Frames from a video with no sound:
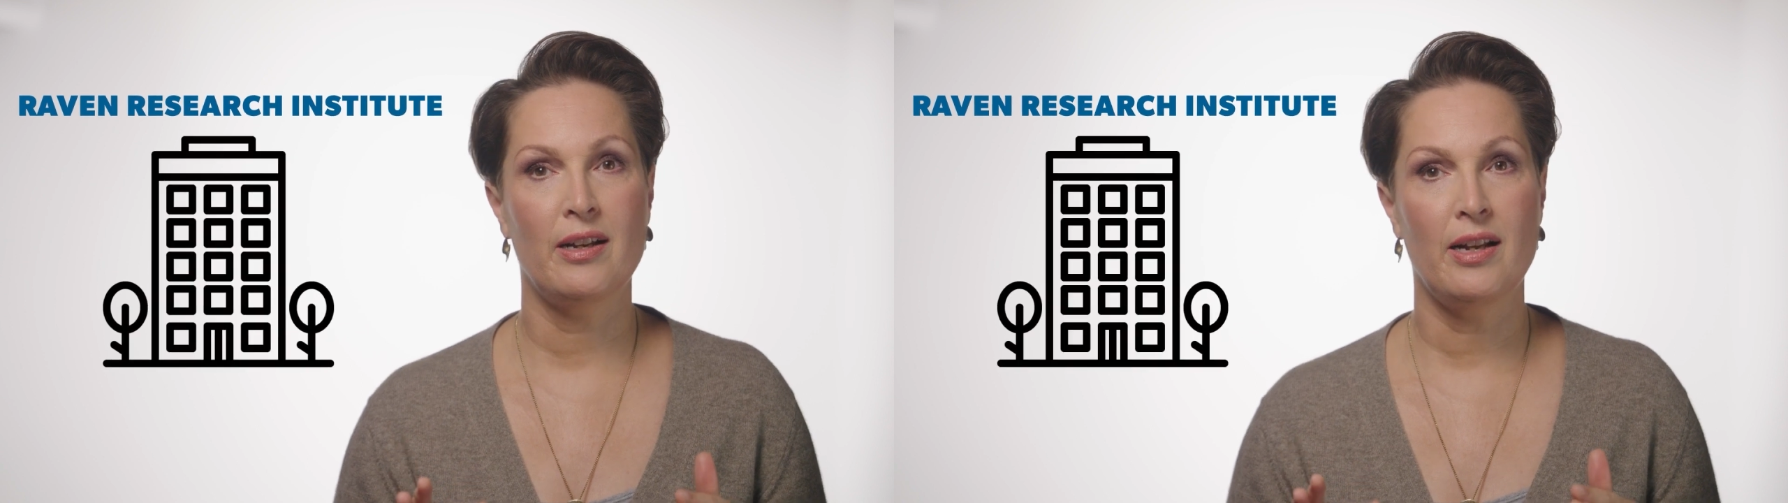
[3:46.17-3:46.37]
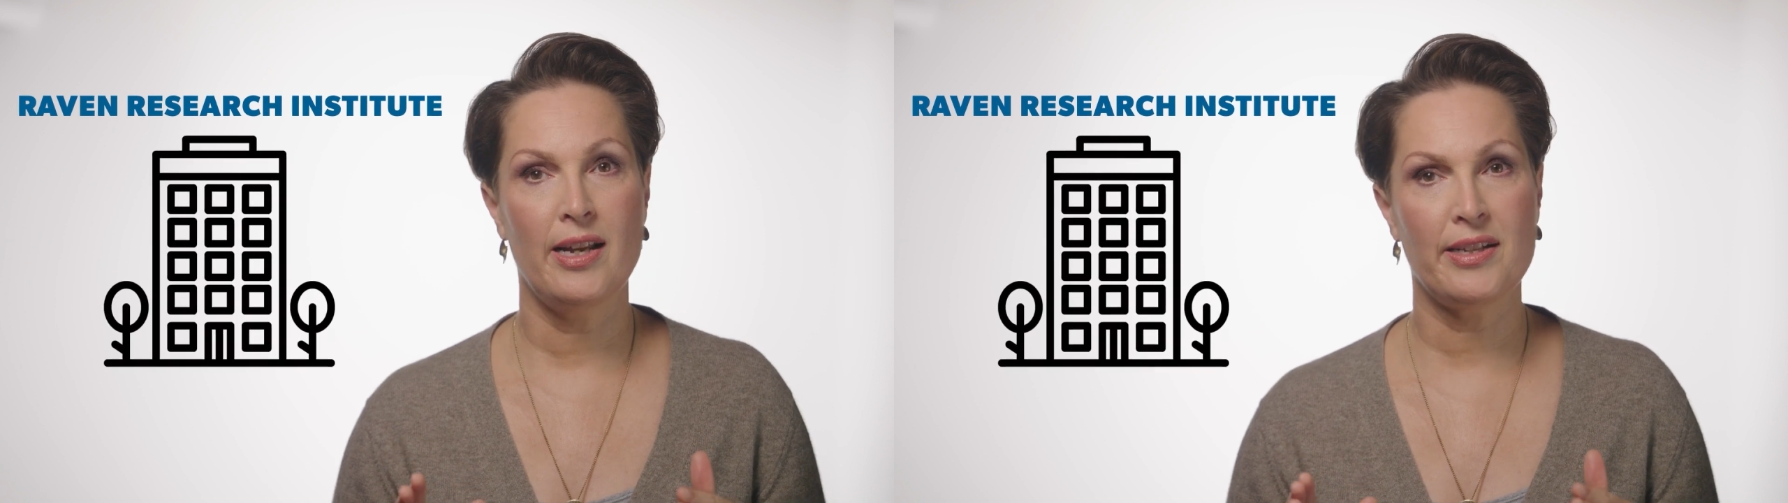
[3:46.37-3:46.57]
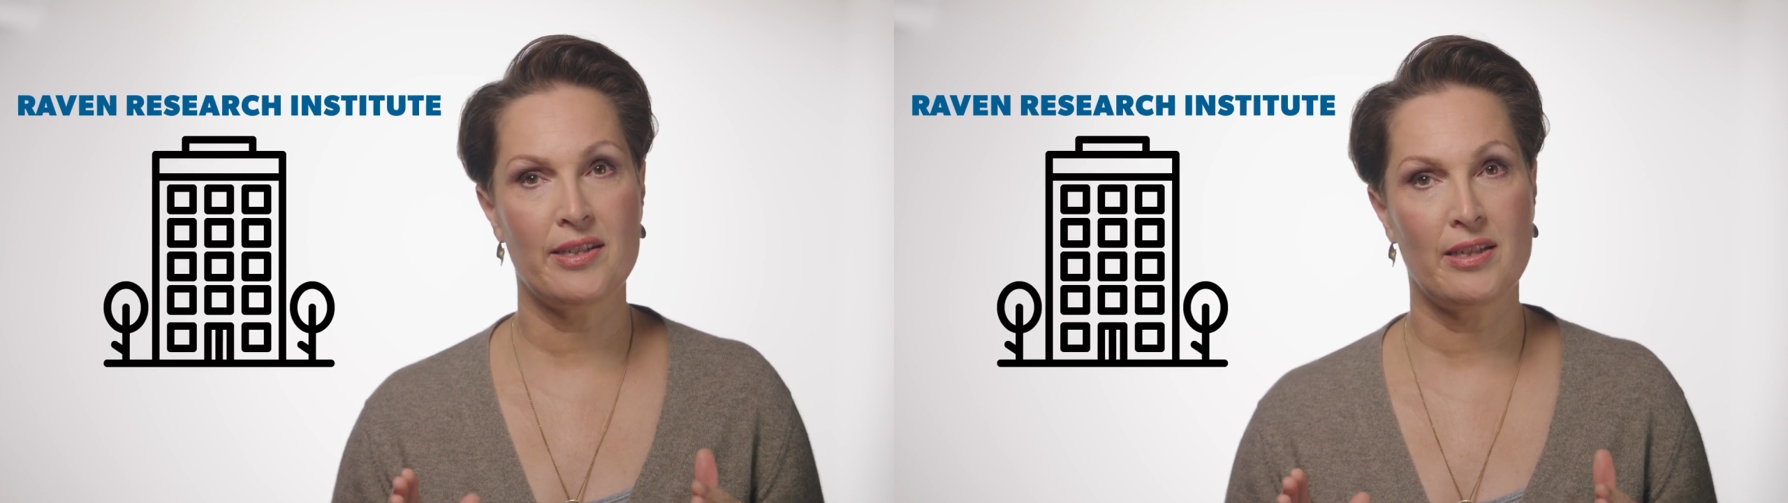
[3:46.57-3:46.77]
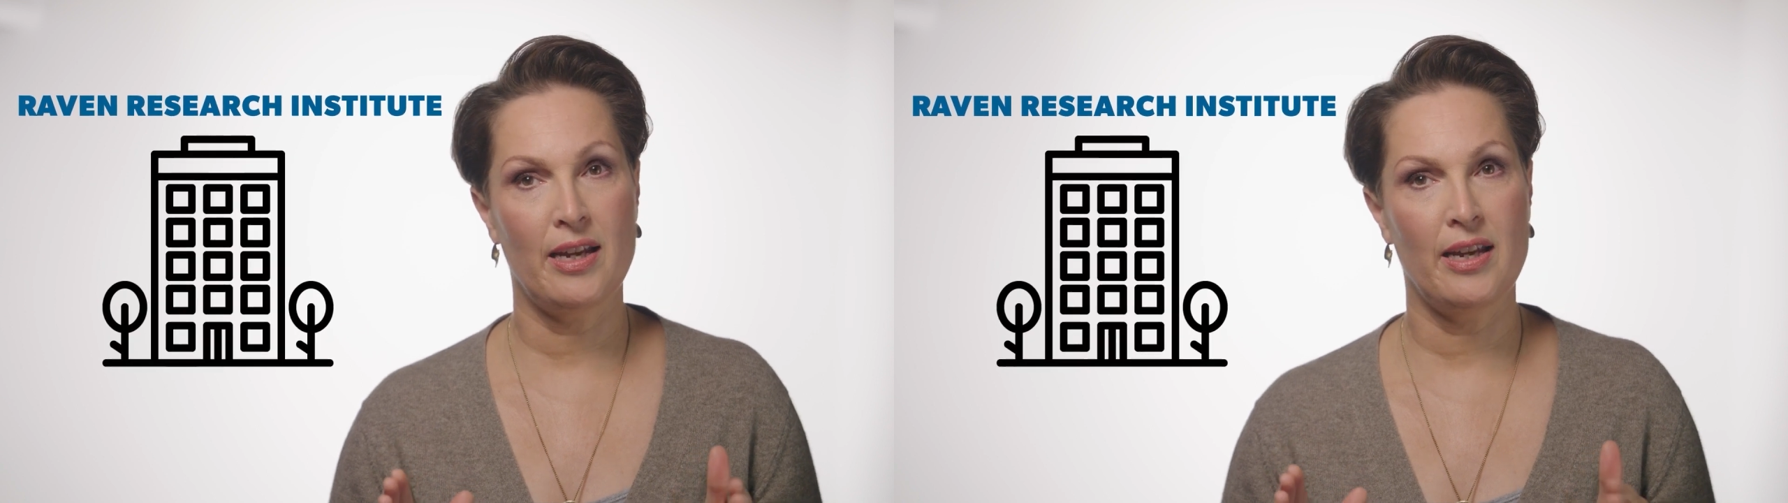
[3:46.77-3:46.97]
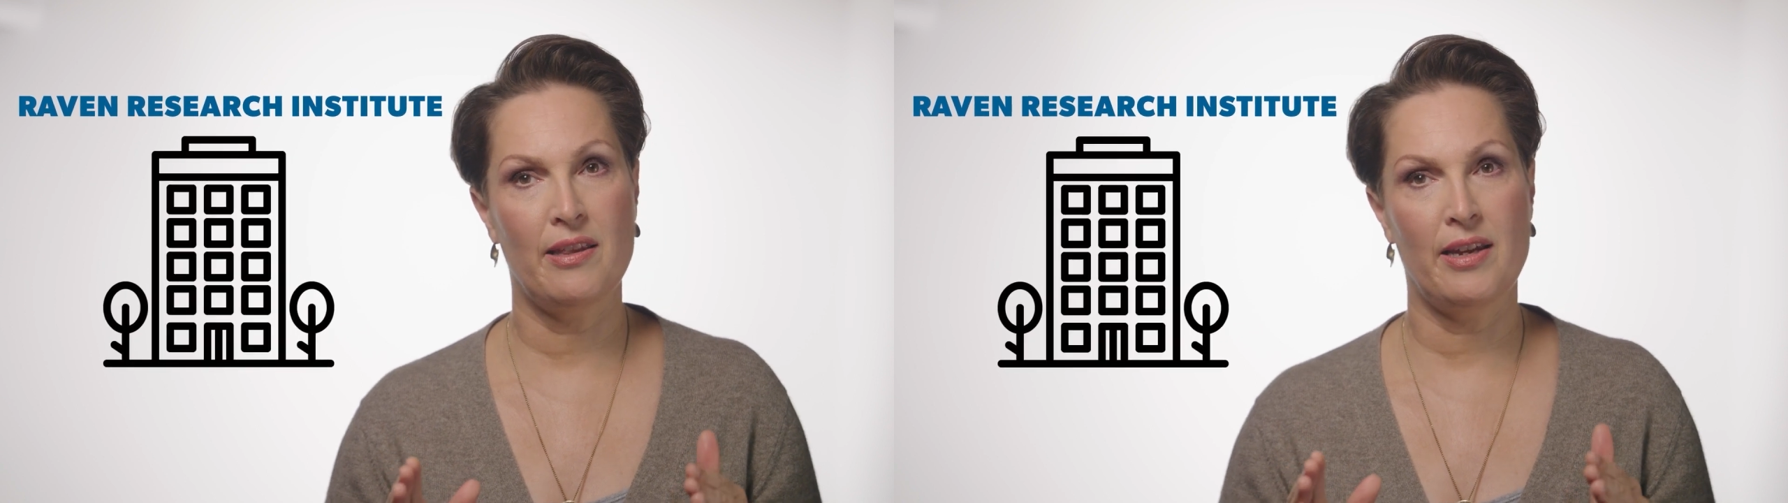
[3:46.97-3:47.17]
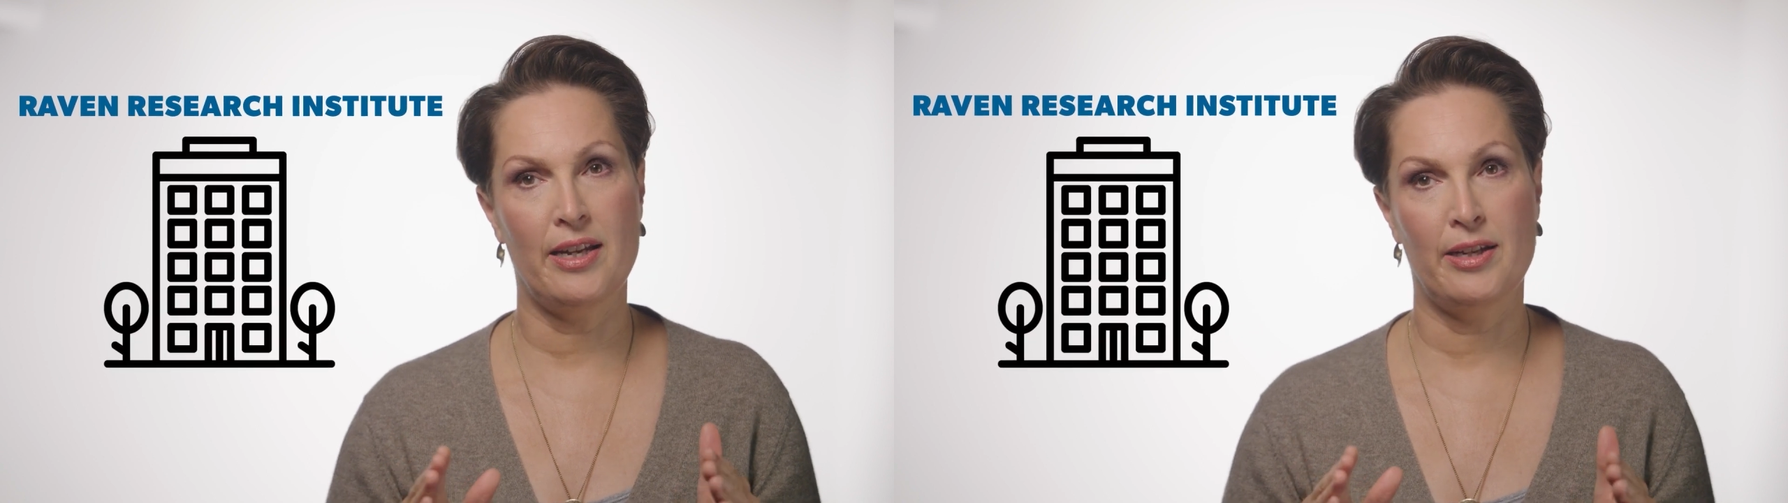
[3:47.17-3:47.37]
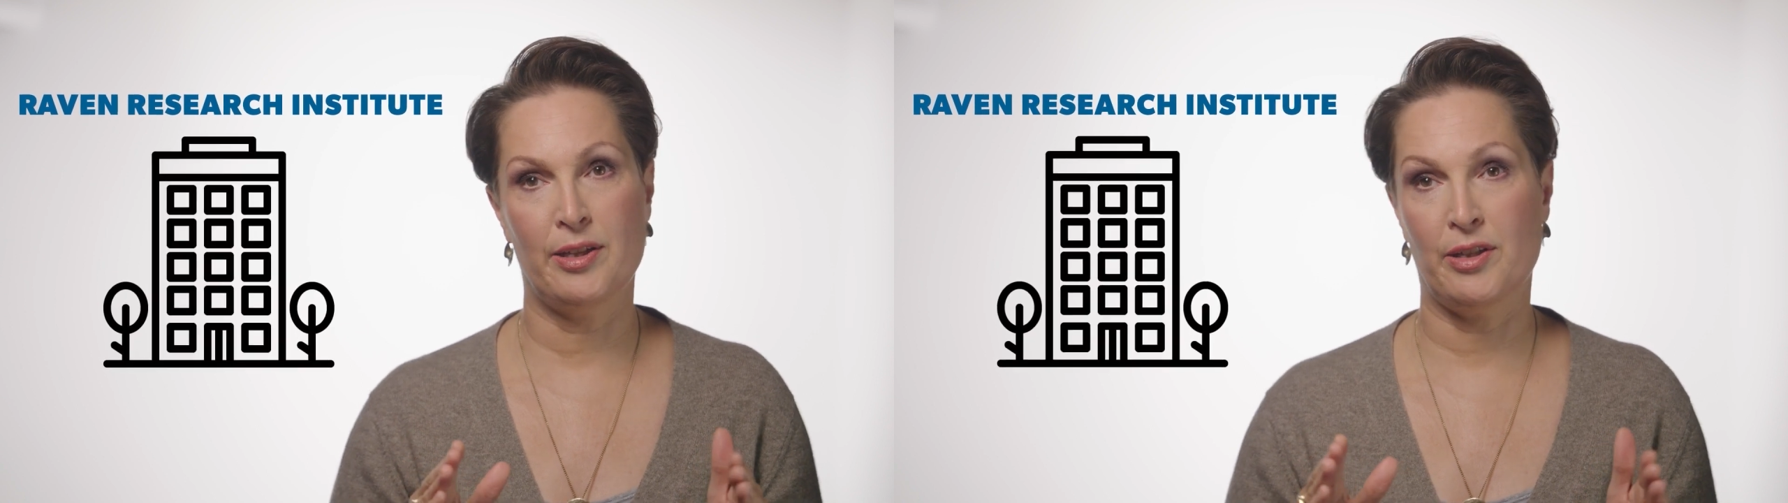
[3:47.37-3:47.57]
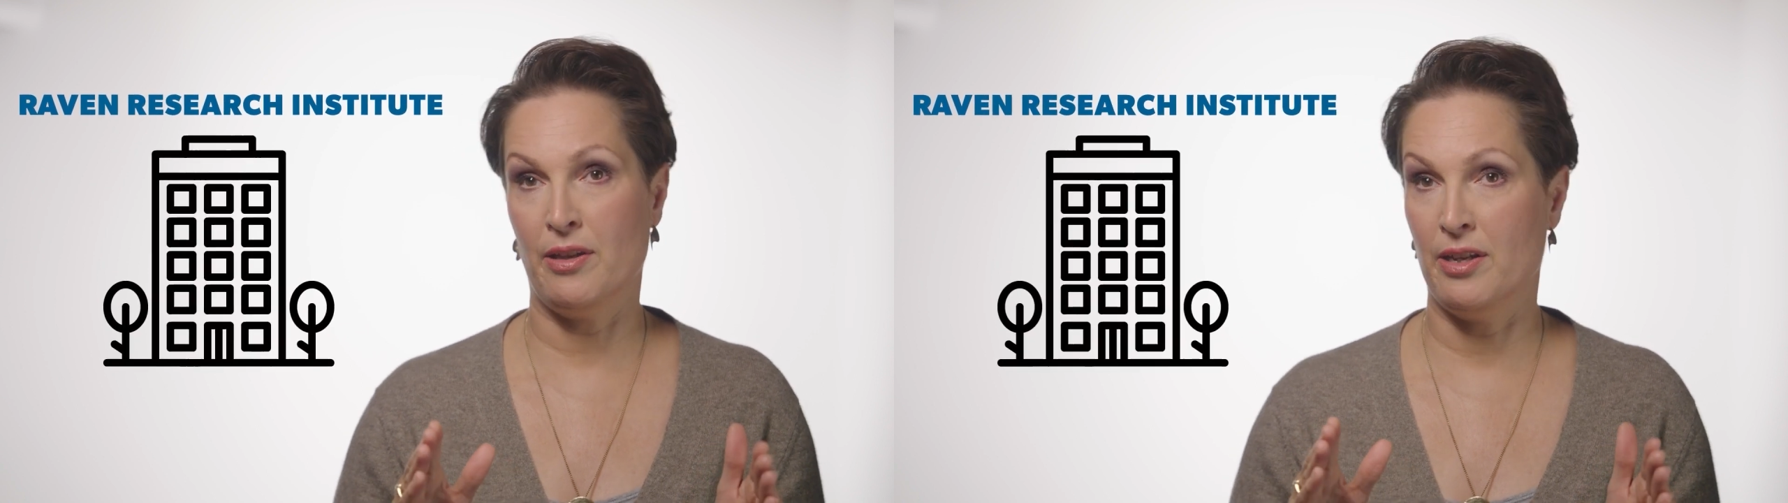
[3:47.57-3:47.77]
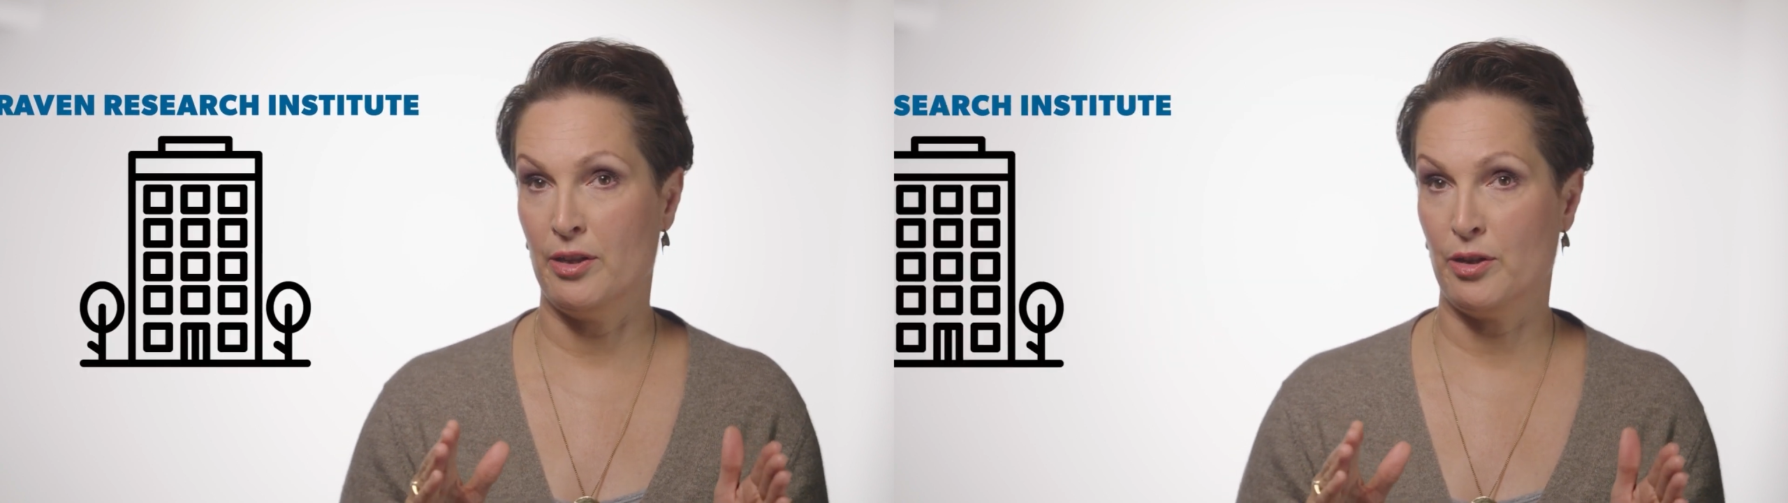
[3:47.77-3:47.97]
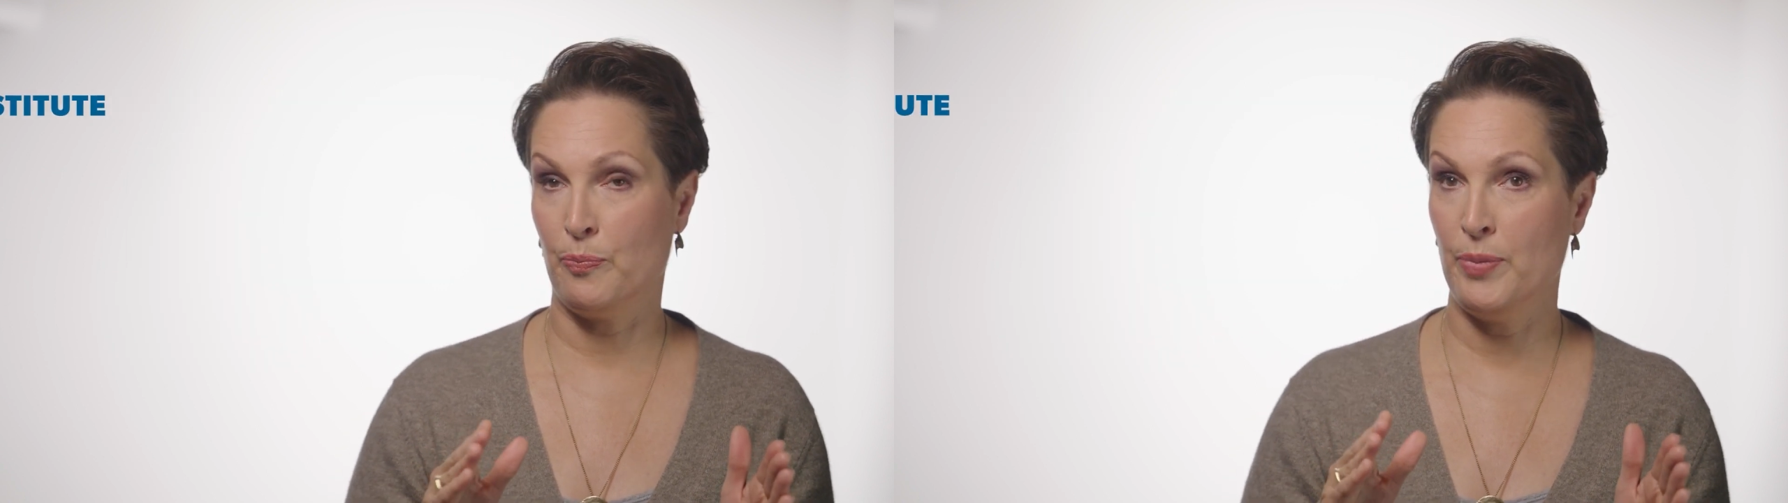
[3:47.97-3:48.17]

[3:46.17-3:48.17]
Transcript: Let's say there is this